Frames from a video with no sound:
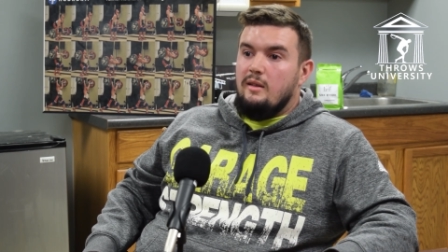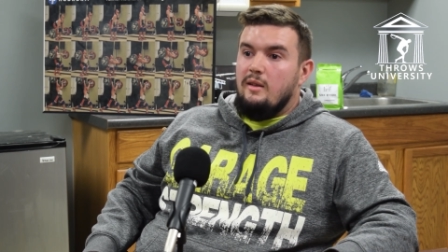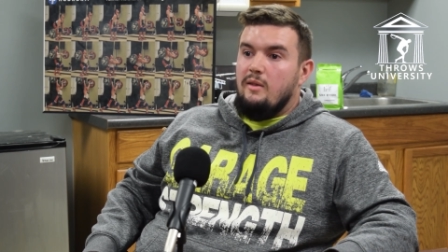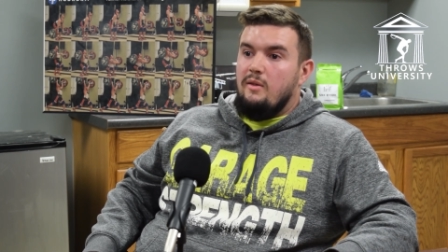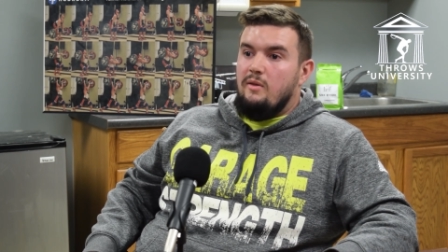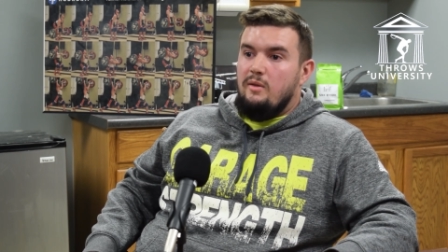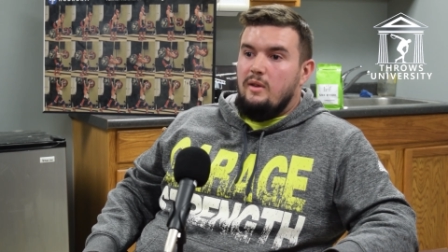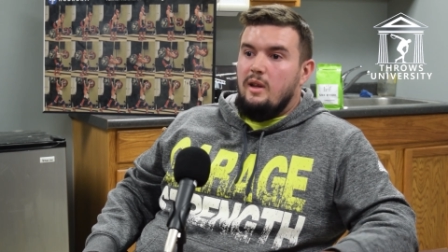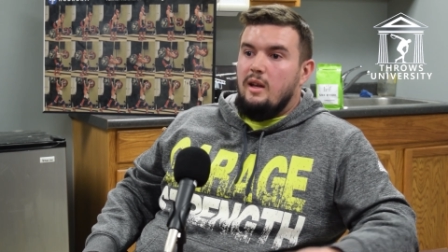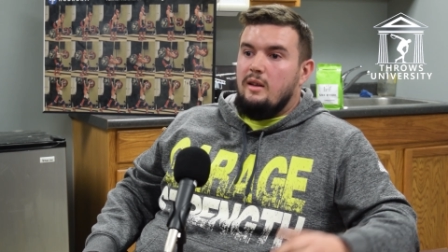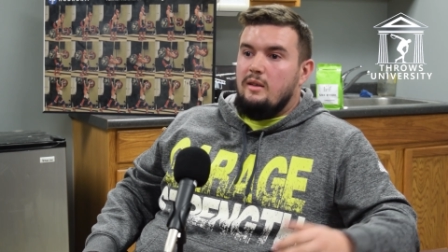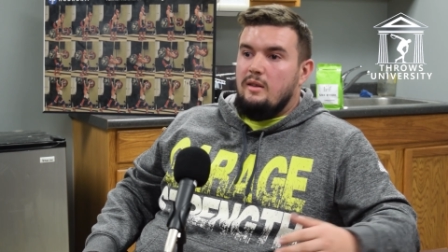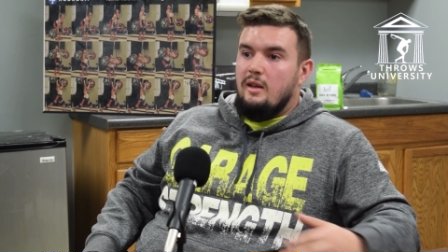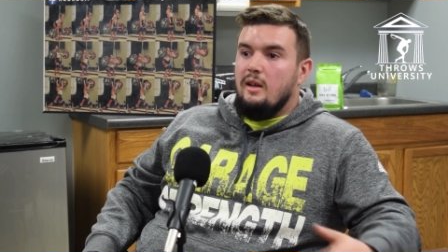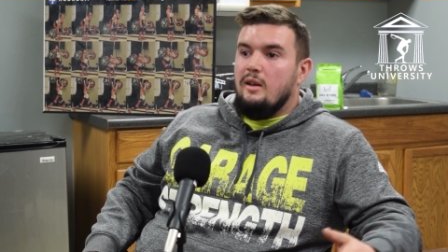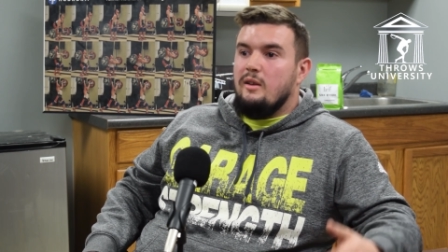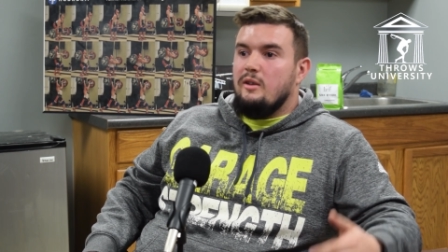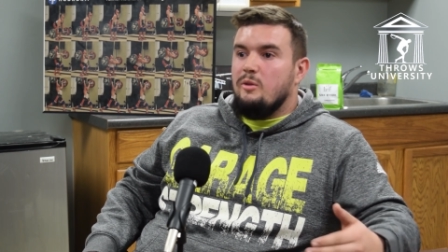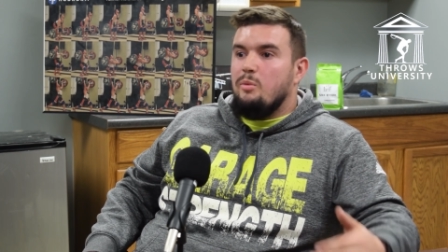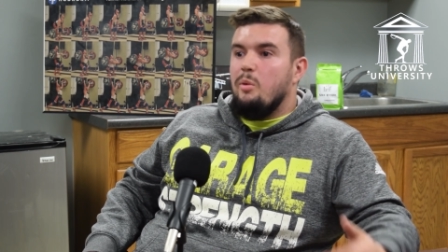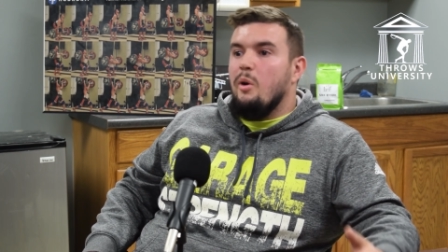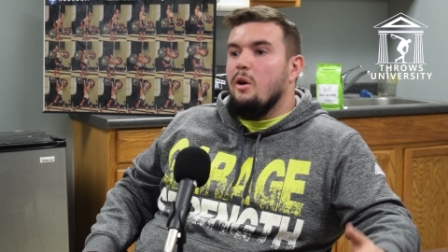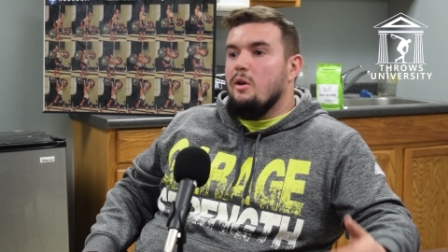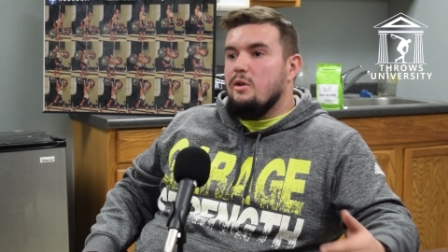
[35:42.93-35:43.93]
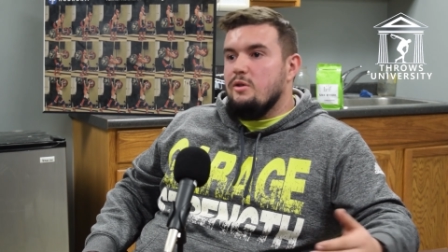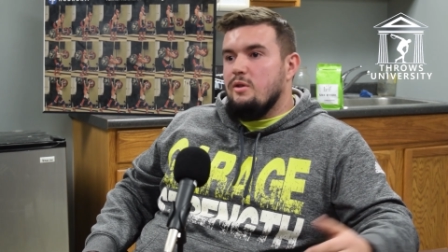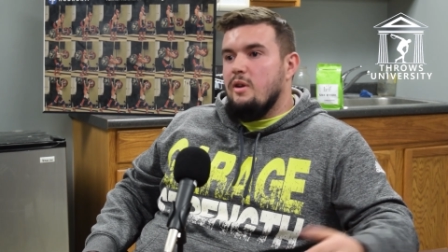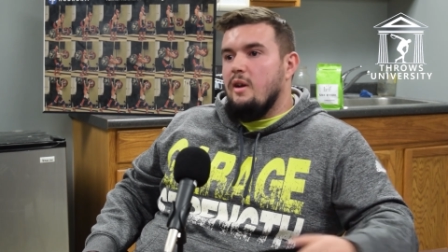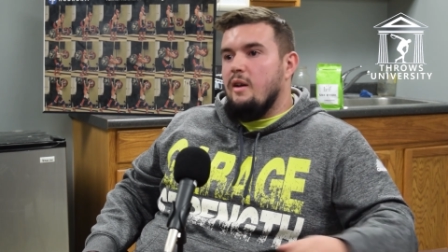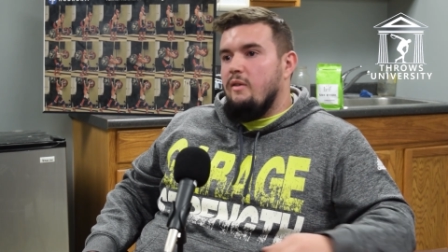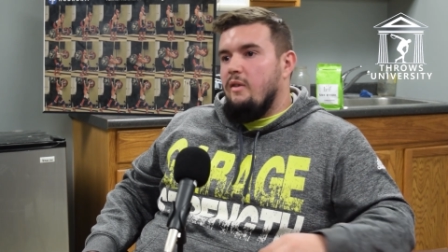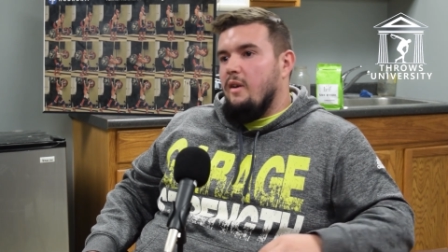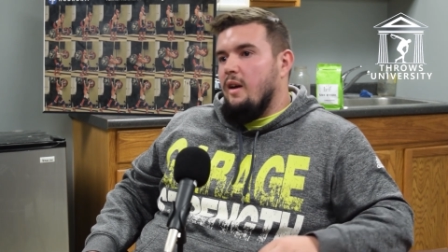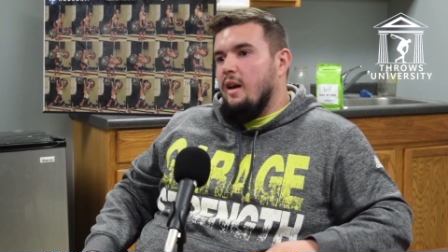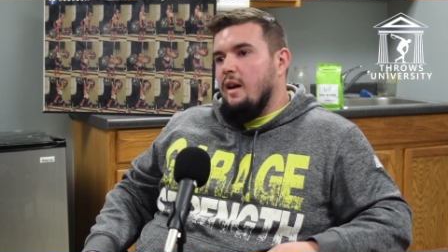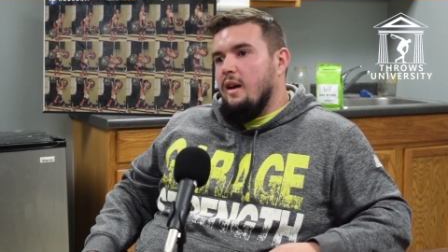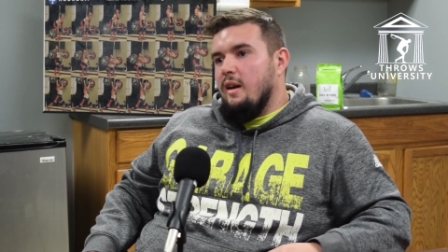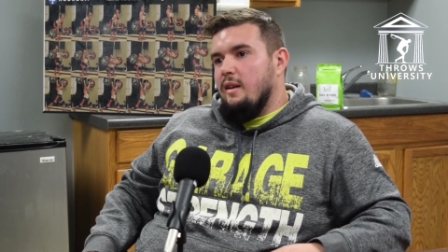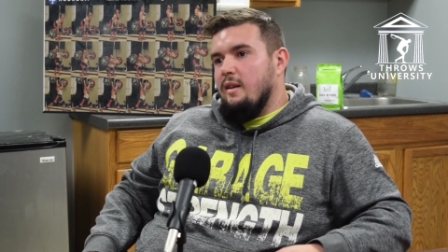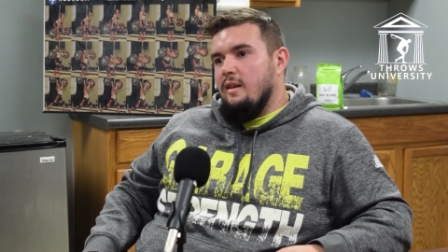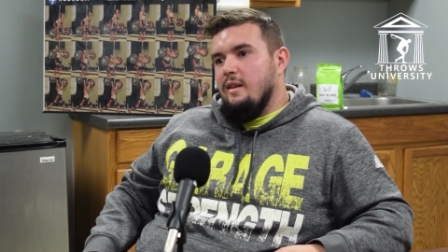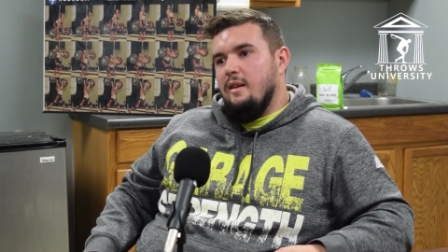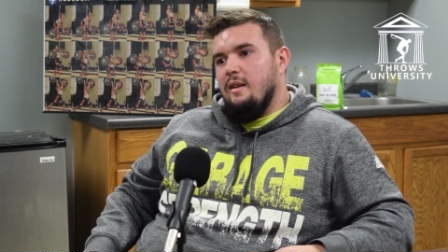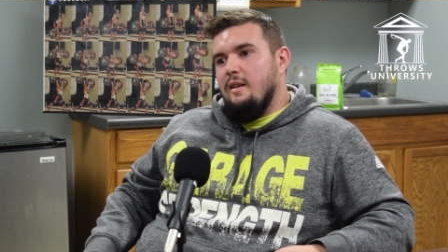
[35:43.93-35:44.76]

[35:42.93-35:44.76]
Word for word: The, so like, that's why we need I've to get had. him to